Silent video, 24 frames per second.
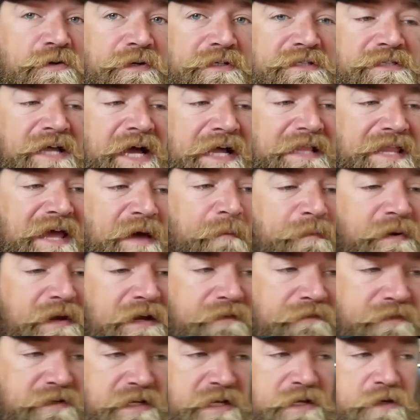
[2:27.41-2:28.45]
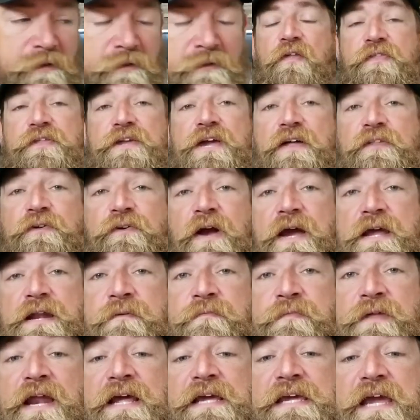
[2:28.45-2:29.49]
It's not that big of a deal. The other item
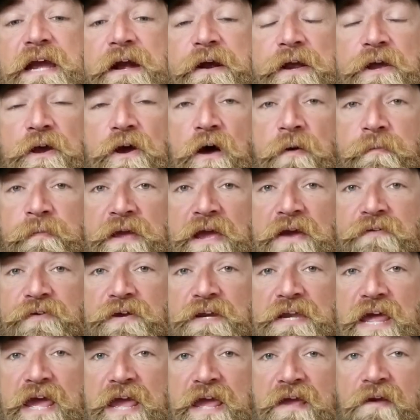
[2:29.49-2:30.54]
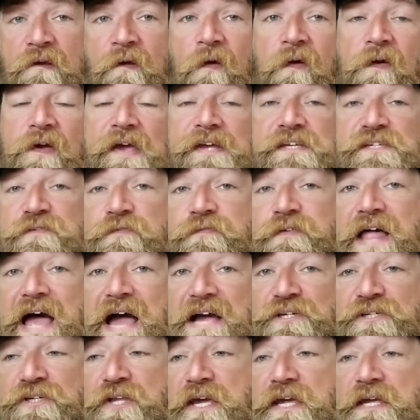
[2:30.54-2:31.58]
that I carry on me every day is a
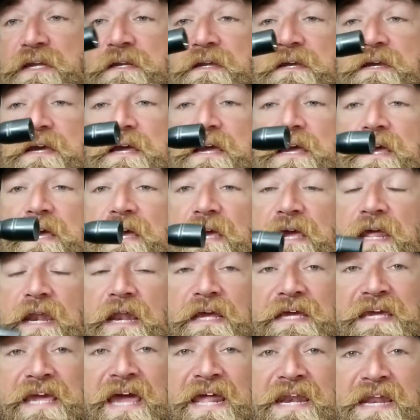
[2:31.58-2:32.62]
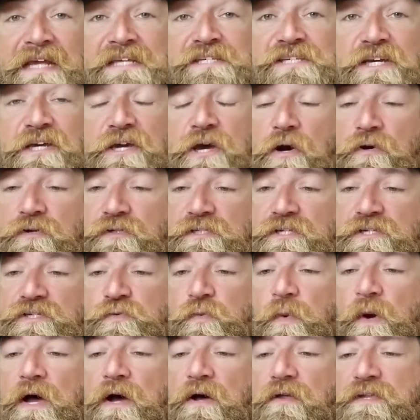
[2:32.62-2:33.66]
flashlight. And again, it's a Coast as
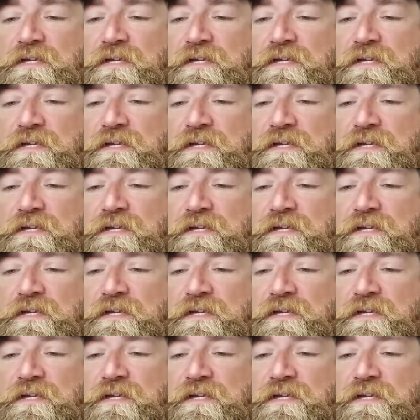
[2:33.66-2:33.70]
well.